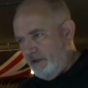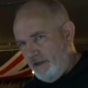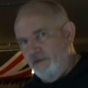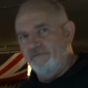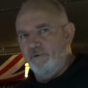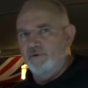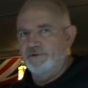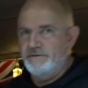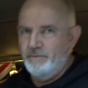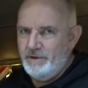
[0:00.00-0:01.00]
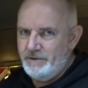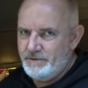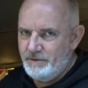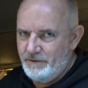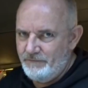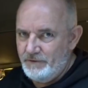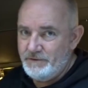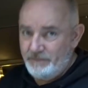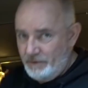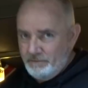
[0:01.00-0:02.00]
if there was somebody stood in front
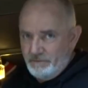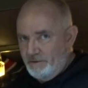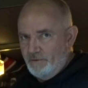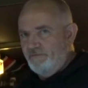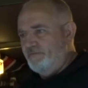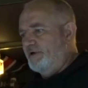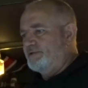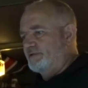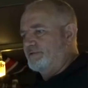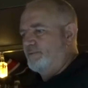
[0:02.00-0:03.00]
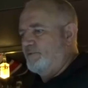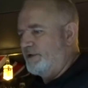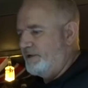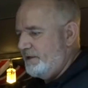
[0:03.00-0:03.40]
of you and you were fighting somebody,